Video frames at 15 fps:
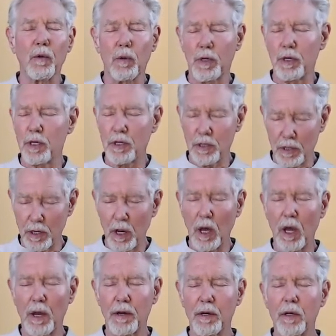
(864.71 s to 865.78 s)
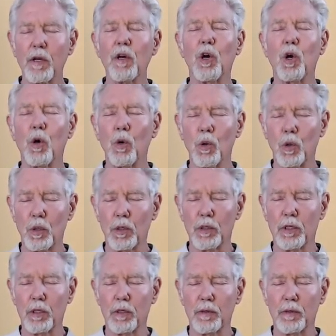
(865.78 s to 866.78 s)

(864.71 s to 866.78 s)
which is not cold.